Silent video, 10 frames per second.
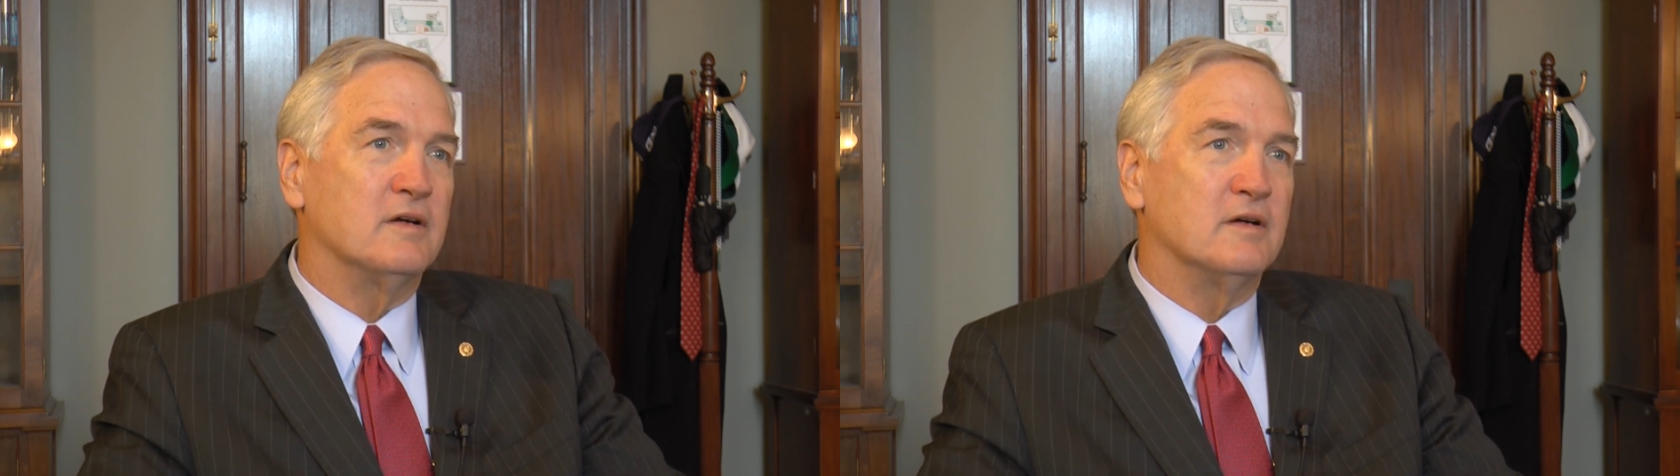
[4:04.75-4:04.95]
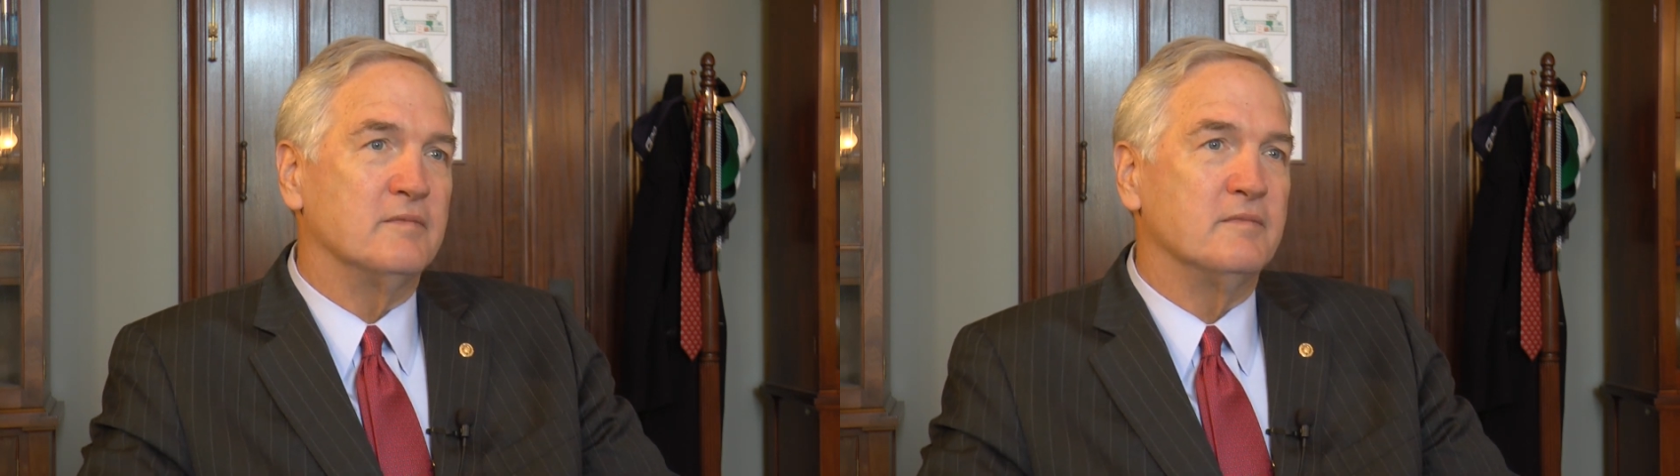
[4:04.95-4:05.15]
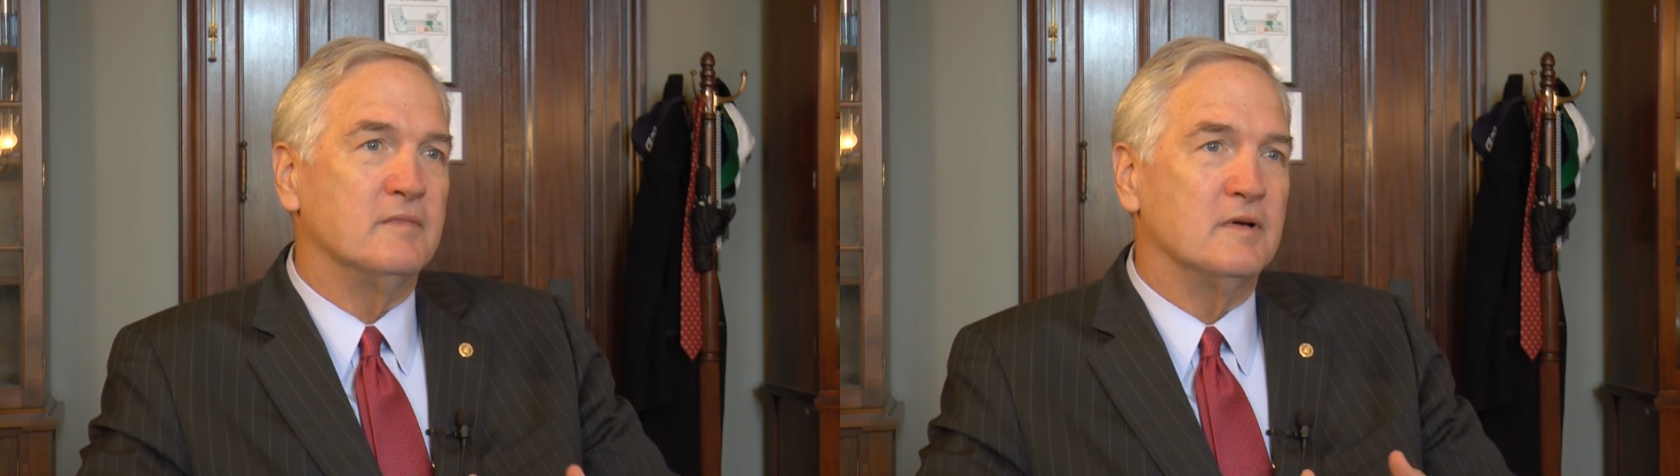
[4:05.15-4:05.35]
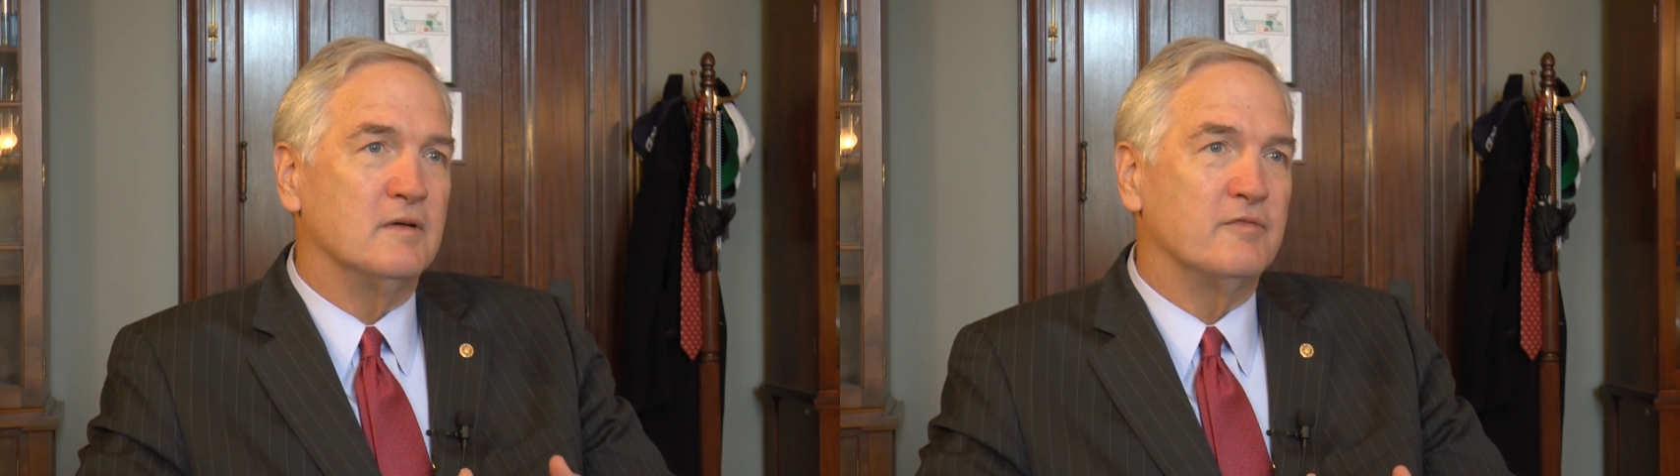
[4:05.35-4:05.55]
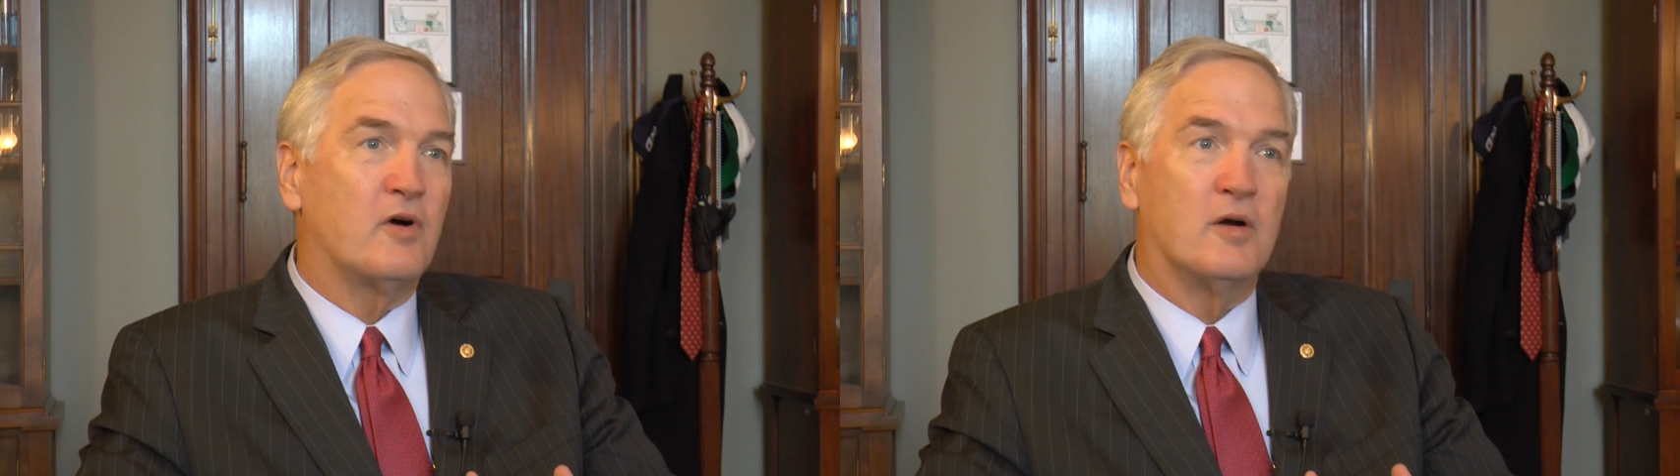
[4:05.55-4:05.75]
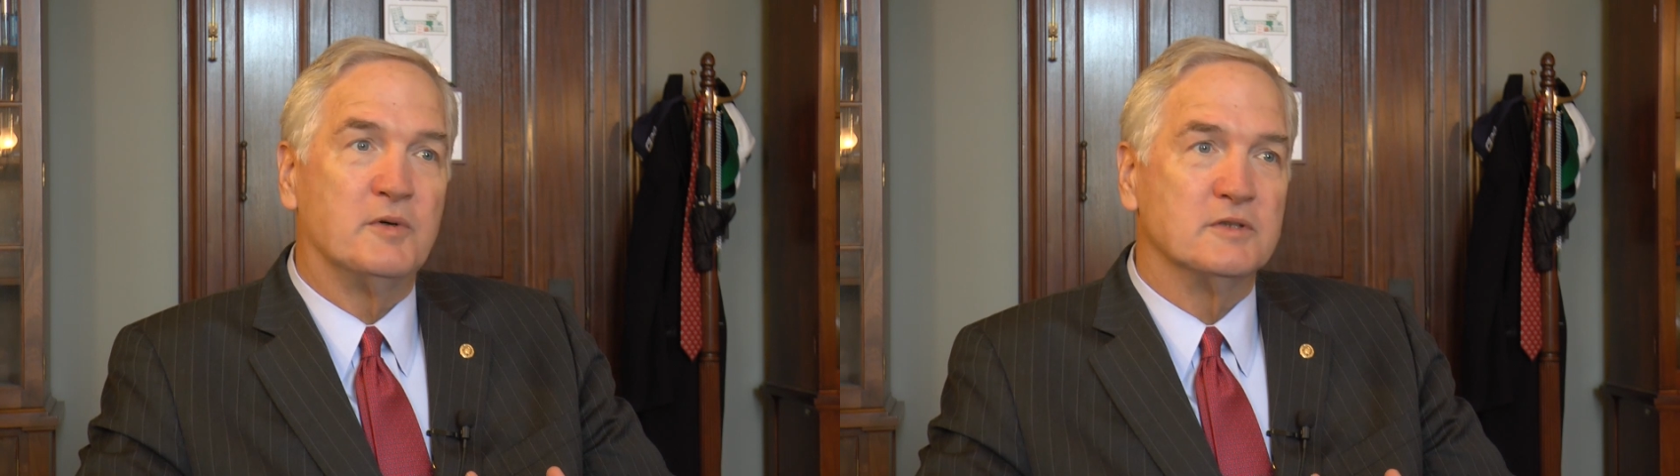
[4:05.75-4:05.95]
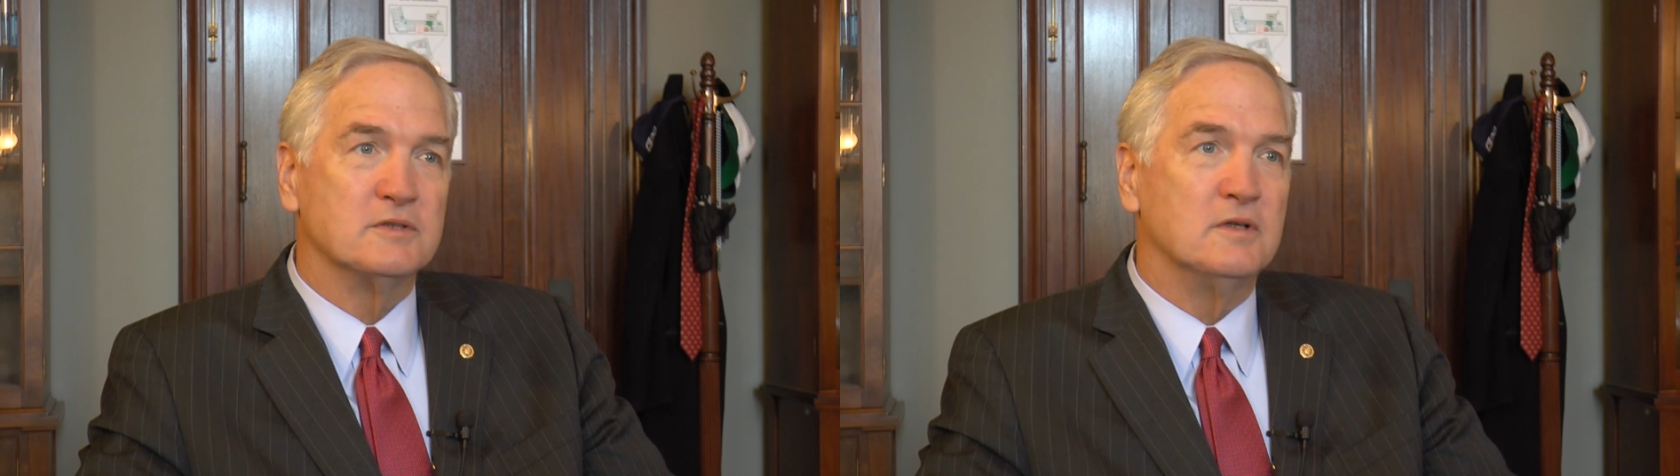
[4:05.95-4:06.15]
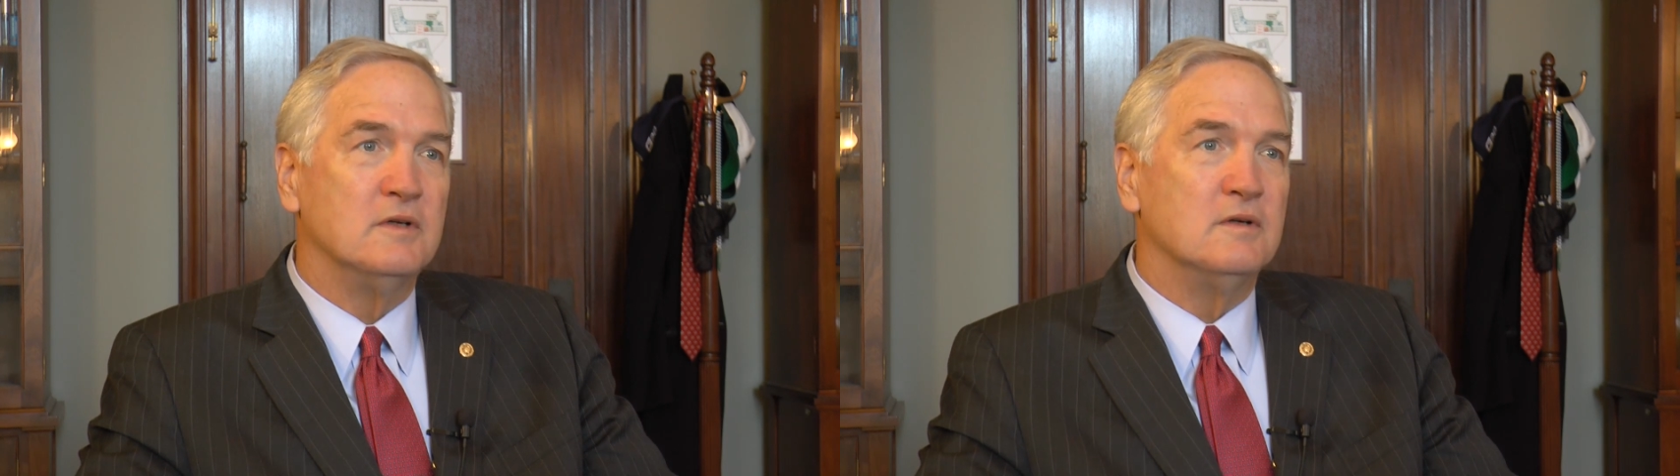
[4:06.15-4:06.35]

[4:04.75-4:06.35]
uh, uh, farmers.